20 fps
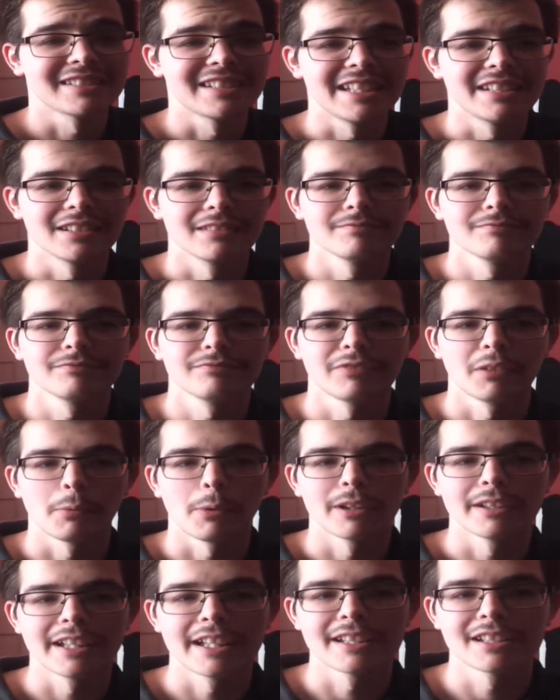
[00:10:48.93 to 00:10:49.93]
it's decent for
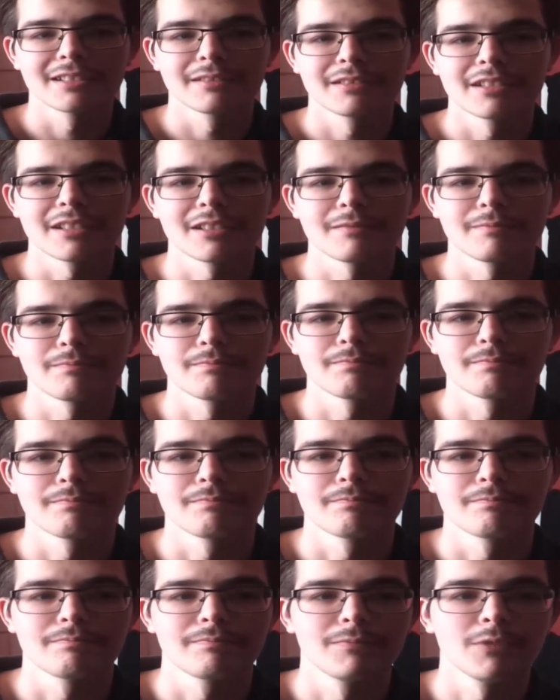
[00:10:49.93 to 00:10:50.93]
what it is. Just
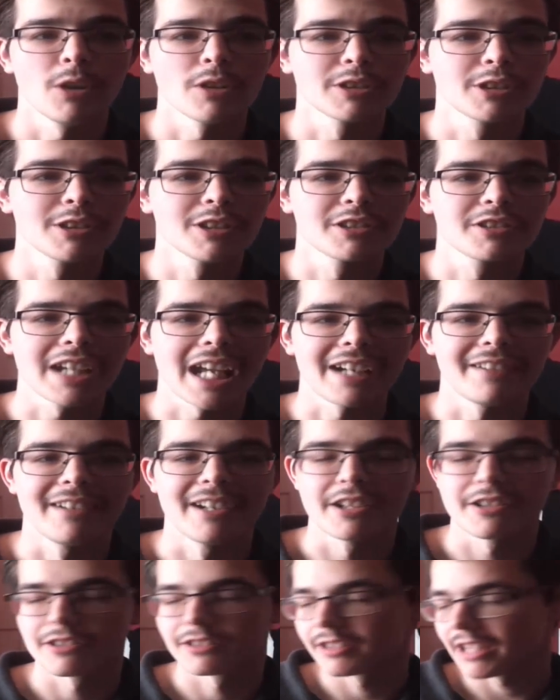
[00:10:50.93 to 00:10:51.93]
not as good as
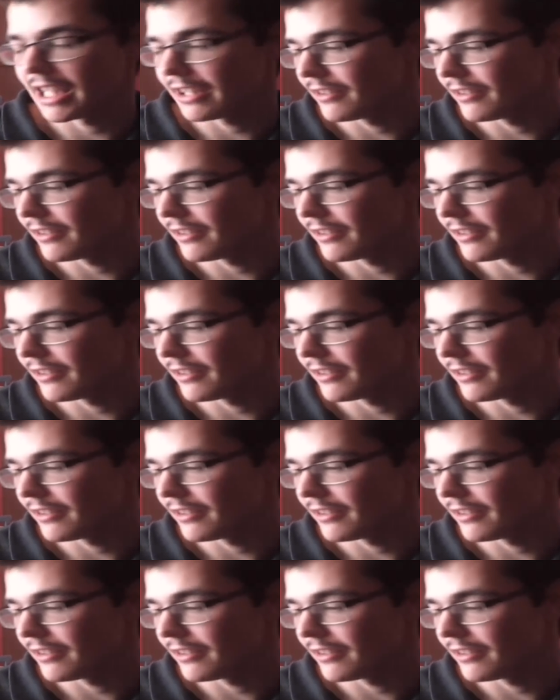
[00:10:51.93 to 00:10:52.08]
Generations.